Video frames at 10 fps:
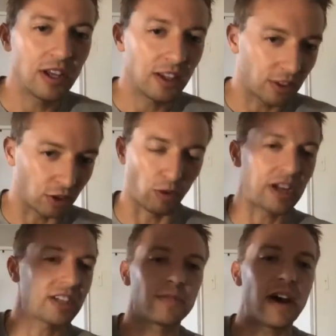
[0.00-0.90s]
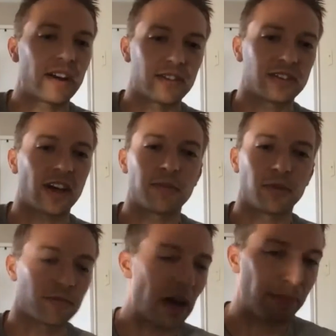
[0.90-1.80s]
the greatest amount of
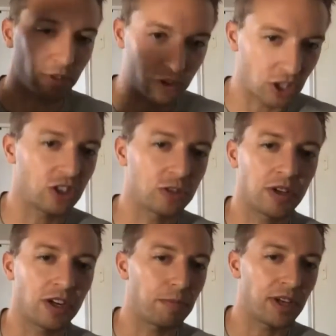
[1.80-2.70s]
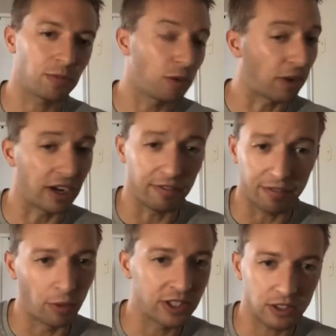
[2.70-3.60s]
disciples. Matt Patricia's been abysmal. Brian
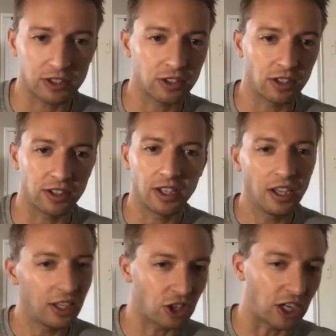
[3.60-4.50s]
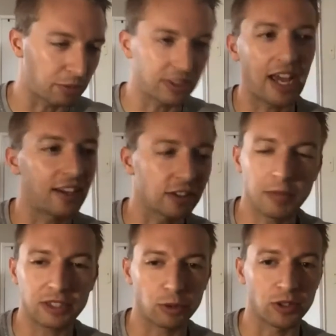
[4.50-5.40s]
Flores looks good. Josh McDaniels
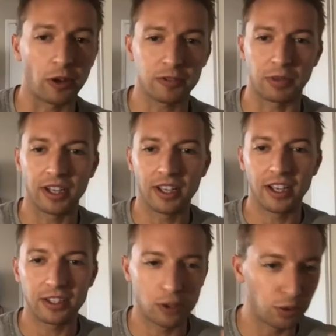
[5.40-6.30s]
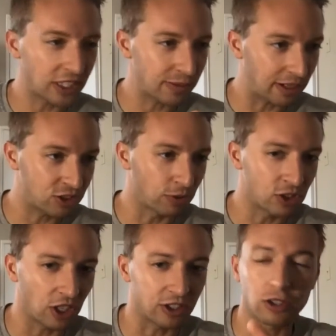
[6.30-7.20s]
mixed results. But 2 things about Joe
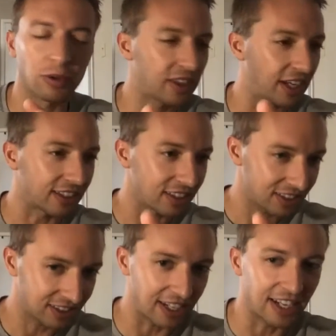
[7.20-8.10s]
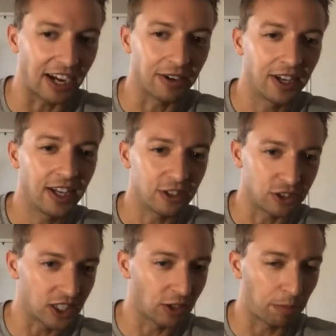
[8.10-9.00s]
Judge, 3 things stand out. Did you
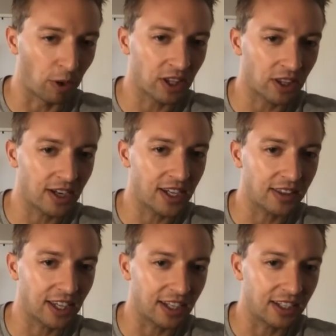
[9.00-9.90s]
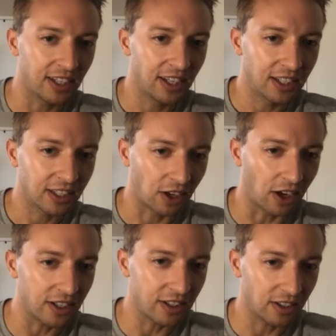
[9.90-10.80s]
see the report the other day that they
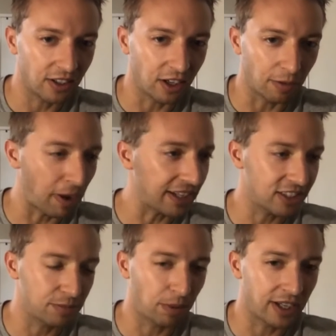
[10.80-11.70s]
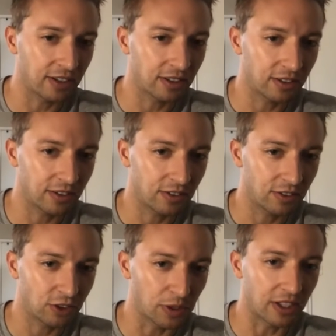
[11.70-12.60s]
cut a practice player
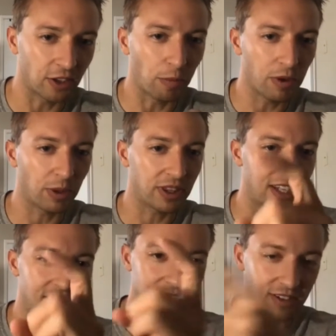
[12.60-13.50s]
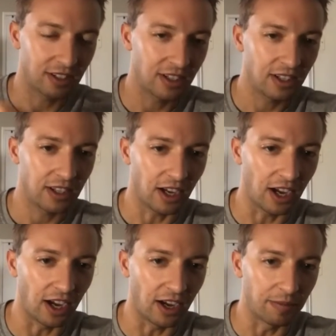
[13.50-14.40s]
so he could go be with his
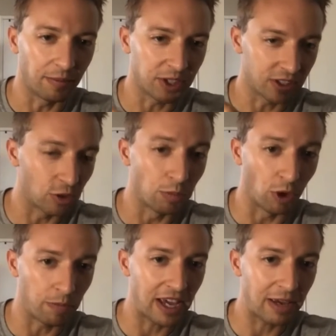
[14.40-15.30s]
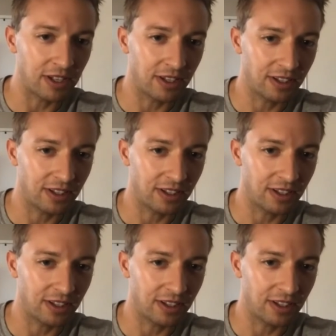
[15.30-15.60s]
newborn baby?